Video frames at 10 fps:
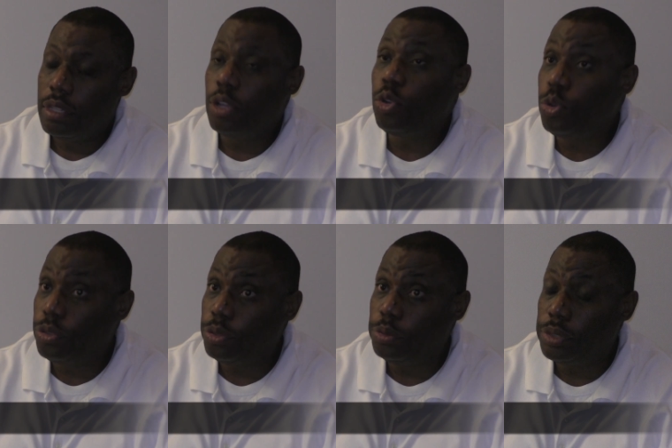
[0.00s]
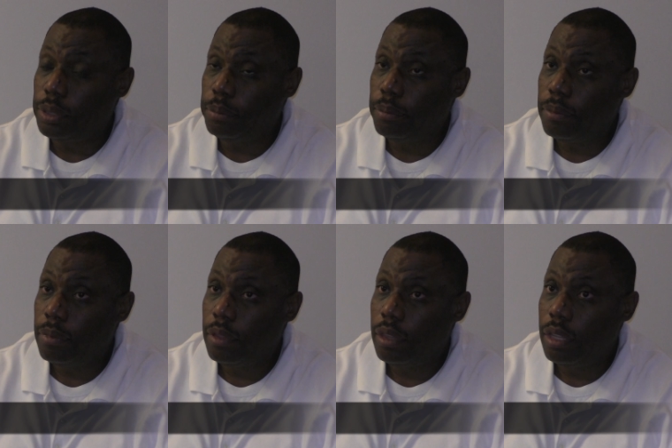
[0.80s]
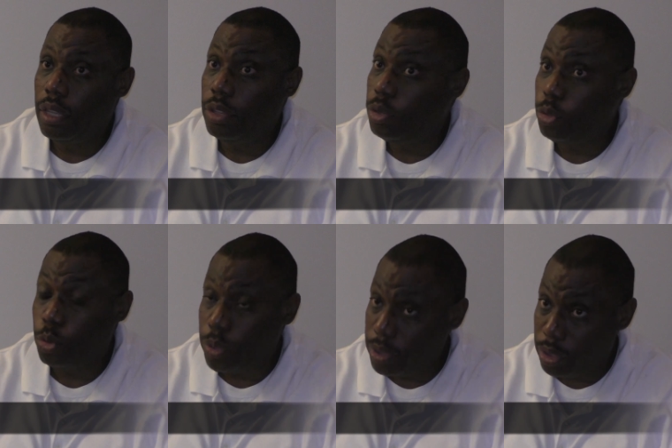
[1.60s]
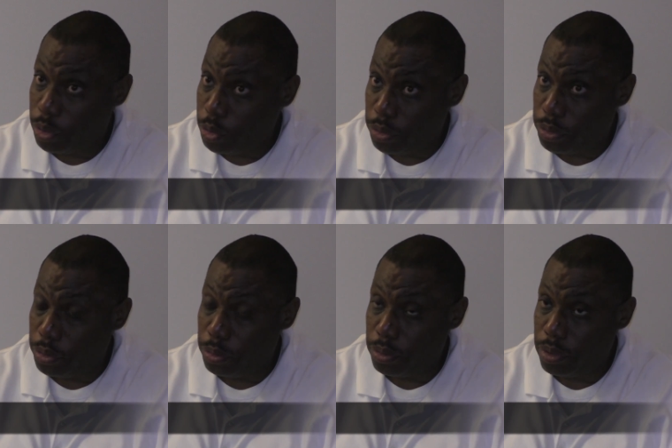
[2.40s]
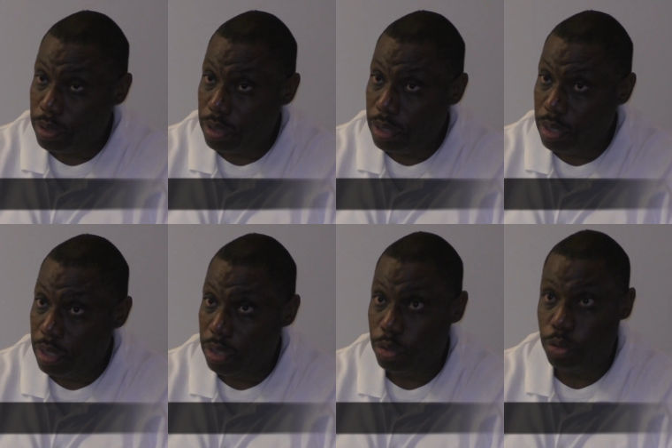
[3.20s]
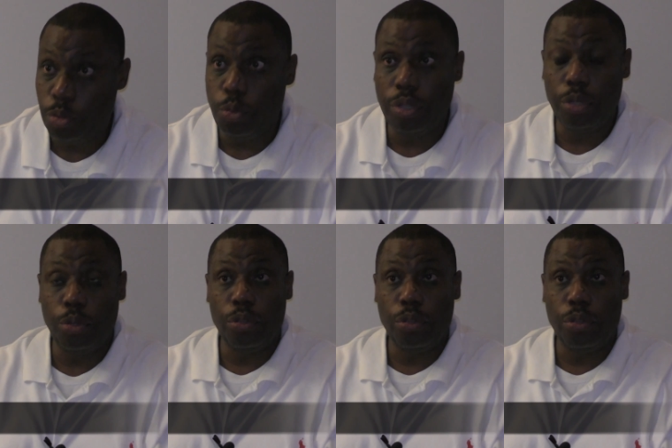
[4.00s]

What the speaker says: going through something. You don't know what they're going through, and you don't know what.